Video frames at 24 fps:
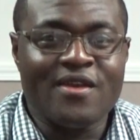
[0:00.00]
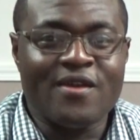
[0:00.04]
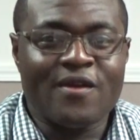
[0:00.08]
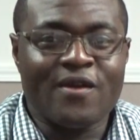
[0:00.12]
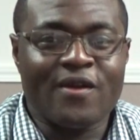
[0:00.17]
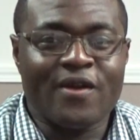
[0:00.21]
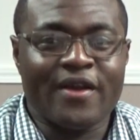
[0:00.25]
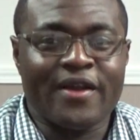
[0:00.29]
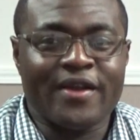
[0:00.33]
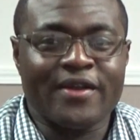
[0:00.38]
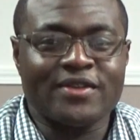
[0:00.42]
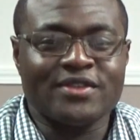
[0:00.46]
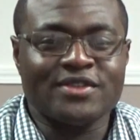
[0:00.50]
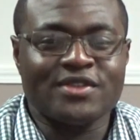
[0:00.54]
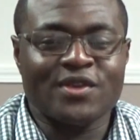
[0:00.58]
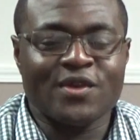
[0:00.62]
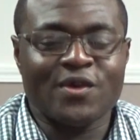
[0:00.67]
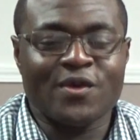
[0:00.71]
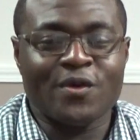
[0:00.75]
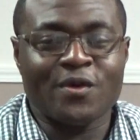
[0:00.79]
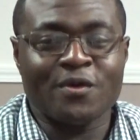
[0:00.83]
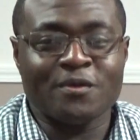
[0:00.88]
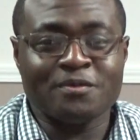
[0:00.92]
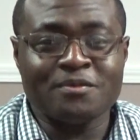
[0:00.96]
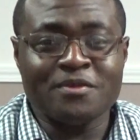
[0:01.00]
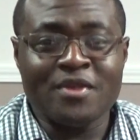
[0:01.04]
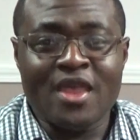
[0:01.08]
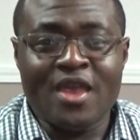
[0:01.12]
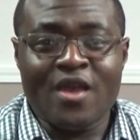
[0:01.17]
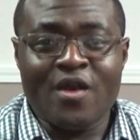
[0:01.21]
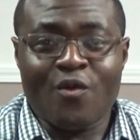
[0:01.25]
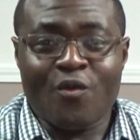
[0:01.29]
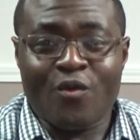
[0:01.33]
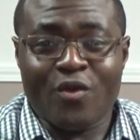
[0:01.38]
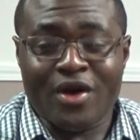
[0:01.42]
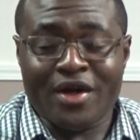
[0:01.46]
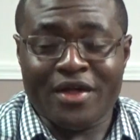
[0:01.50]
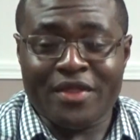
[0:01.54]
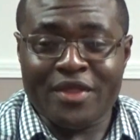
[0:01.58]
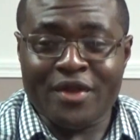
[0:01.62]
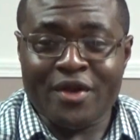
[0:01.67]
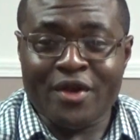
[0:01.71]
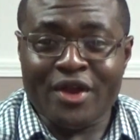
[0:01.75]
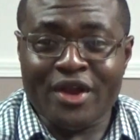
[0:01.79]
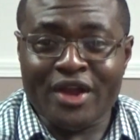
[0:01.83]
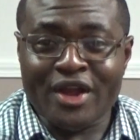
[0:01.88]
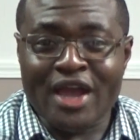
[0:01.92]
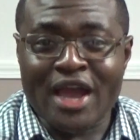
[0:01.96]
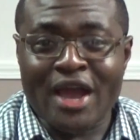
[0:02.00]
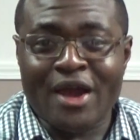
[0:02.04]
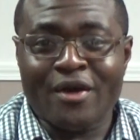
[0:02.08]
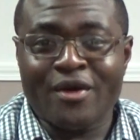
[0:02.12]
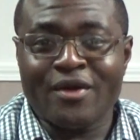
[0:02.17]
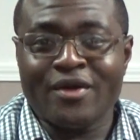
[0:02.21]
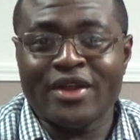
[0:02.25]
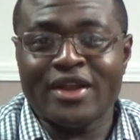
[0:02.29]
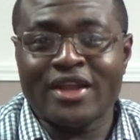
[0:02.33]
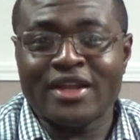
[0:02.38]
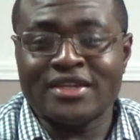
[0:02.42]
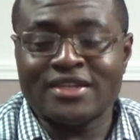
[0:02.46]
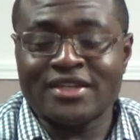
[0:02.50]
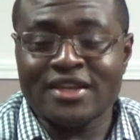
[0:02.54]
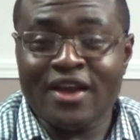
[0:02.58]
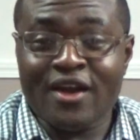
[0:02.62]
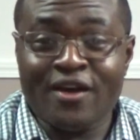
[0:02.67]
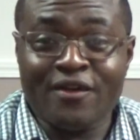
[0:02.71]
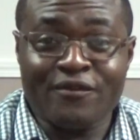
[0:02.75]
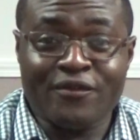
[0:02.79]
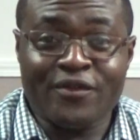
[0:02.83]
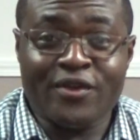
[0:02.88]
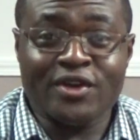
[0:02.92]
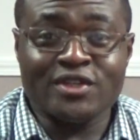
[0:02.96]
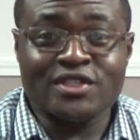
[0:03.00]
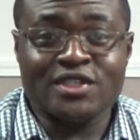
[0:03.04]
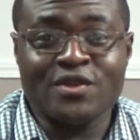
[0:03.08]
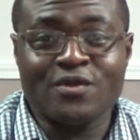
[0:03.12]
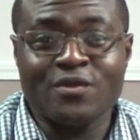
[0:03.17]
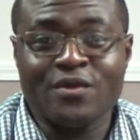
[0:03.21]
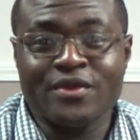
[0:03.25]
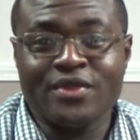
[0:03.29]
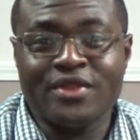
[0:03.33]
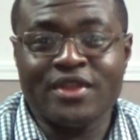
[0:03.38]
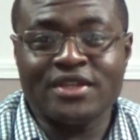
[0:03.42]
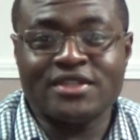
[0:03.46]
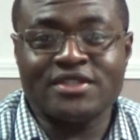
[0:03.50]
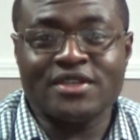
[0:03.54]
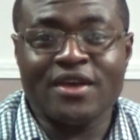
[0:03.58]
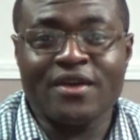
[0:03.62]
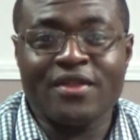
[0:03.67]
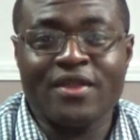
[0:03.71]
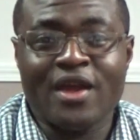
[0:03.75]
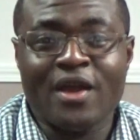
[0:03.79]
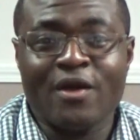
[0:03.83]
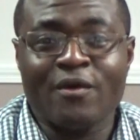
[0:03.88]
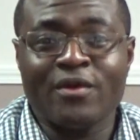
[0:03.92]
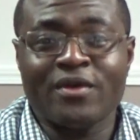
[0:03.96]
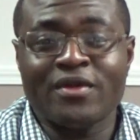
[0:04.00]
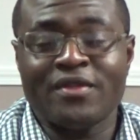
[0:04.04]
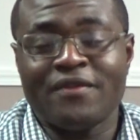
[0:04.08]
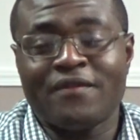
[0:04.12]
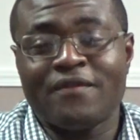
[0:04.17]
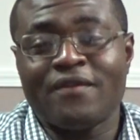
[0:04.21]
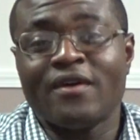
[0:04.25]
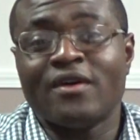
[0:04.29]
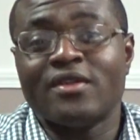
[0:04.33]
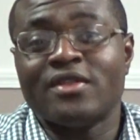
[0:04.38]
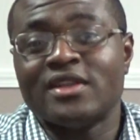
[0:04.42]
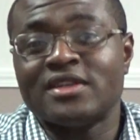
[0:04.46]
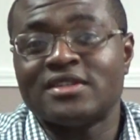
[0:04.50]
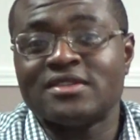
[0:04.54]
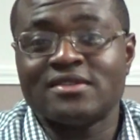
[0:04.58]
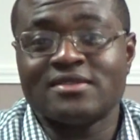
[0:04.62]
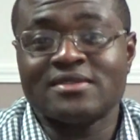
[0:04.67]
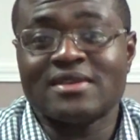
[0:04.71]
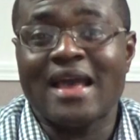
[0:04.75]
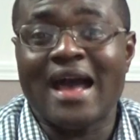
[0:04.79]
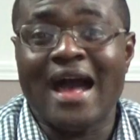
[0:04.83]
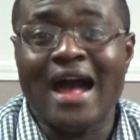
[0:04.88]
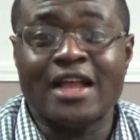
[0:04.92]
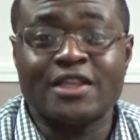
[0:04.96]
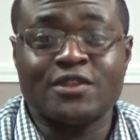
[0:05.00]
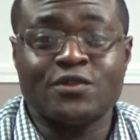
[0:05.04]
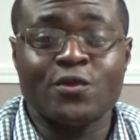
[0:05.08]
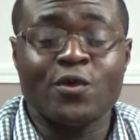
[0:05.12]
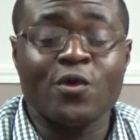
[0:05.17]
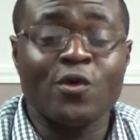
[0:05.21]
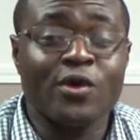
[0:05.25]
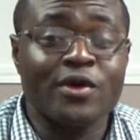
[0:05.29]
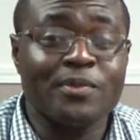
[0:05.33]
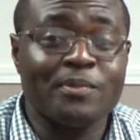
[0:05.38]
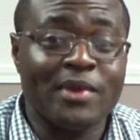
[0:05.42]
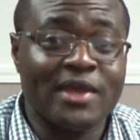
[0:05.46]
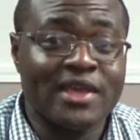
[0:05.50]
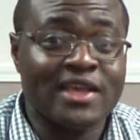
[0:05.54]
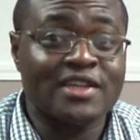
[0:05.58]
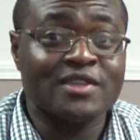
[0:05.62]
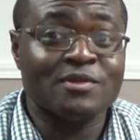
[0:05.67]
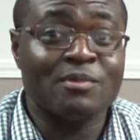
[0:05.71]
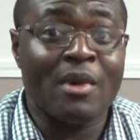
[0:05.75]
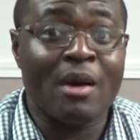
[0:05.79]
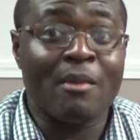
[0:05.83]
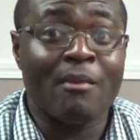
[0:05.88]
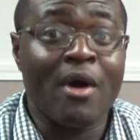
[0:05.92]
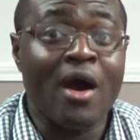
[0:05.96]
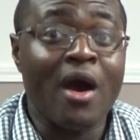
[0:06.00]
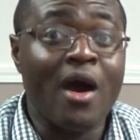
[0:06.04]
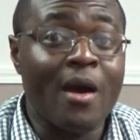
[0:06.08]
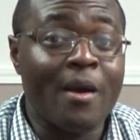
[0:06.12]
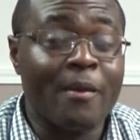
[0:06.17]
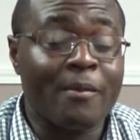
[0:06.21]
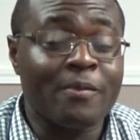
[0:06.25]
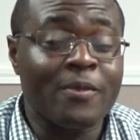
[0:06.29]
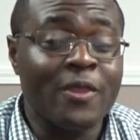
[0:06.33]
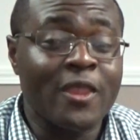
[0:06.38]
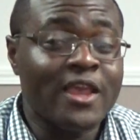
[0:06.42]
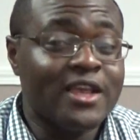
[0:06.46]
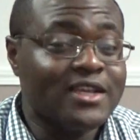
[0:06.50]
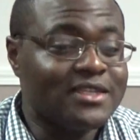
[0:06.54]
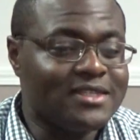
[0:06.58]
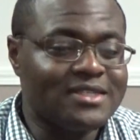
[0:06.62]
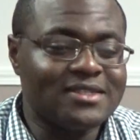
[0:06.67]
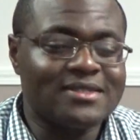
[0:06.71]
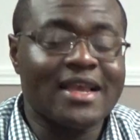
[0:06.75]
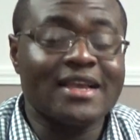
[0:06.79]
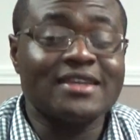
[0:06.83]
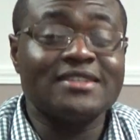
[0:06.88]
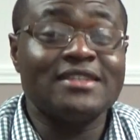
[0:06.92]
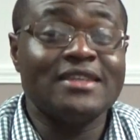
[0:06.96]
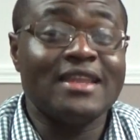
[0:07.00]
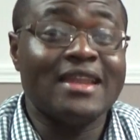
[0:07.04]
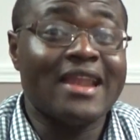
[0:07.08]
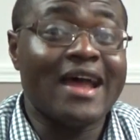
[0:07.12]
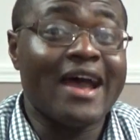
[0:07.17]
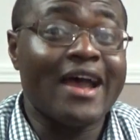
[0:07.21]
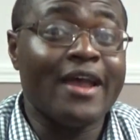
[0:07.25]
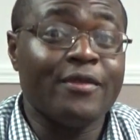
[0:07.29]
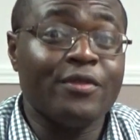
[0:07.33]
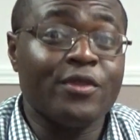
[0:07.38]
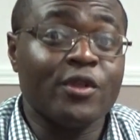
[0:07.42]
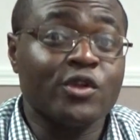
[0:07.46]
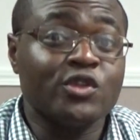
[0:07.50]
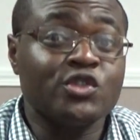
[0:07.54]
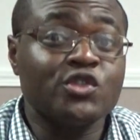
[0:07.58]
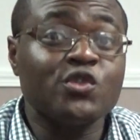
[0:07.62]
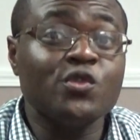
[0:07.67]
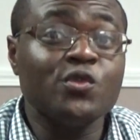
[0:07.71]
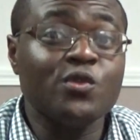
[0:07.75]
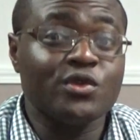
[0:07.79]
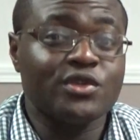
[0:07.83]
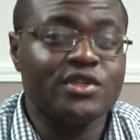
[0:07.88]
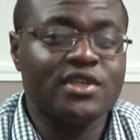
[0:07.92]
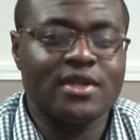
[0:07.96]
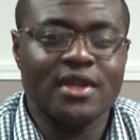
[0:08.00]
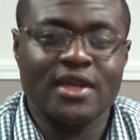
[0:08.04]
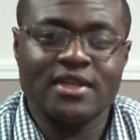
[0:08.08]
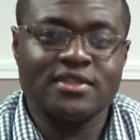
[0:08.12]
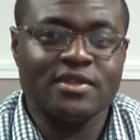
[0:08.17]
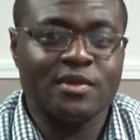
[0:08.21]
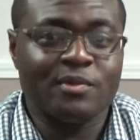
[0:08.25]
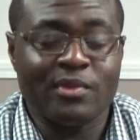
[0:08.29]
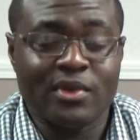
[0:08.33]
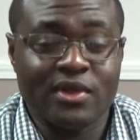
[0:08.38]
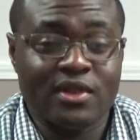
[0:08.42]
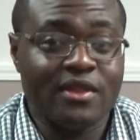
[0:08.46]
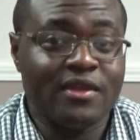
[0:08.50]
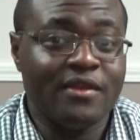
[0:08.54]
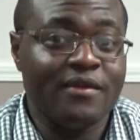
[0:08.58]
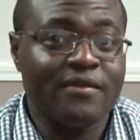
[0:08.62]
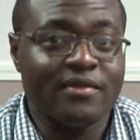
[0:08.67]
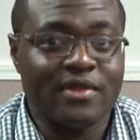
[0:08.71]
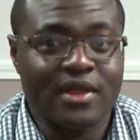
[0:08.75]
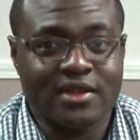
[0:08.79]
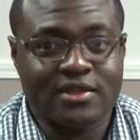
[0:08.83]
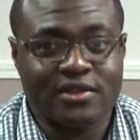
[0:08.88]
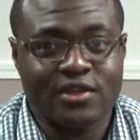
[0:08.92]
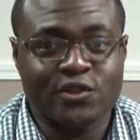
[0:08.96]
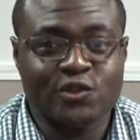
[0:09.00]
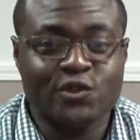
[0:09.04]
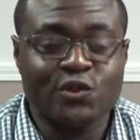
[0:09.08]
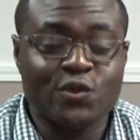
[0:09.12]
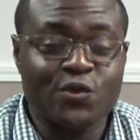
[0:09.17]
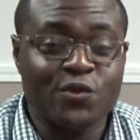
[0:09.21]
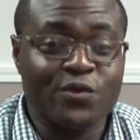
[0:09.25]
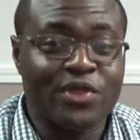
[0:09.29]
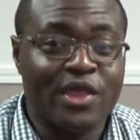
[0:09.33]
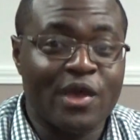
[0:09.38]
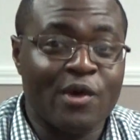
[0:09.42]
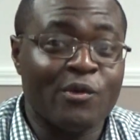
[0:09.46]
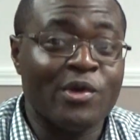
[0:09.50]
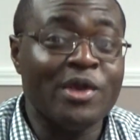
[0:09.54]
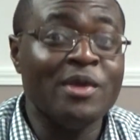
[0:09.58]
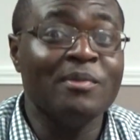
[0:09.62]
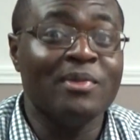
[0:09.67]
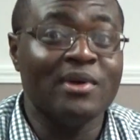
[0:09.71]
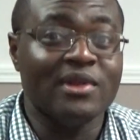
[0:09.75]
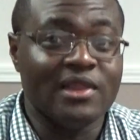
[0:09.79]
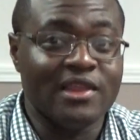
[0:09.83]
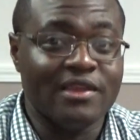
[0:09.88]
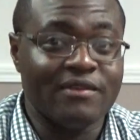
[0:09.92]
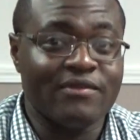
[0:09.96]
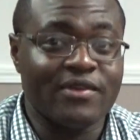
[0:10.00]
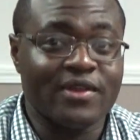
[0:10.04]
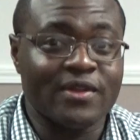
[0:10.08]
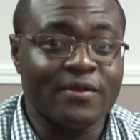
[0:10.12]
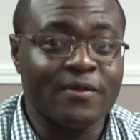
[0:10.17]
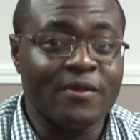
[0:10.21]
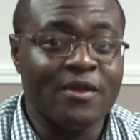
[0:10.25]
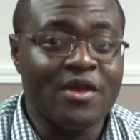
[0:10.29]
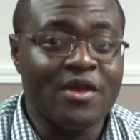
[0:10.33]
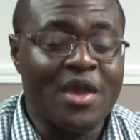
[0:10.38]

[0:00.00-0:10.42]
All right, so while they're encountering, conversing with each other, I really felt this is God's will because my mom, she's actually not in the truth. She doesn't believe like the truth that we believe in.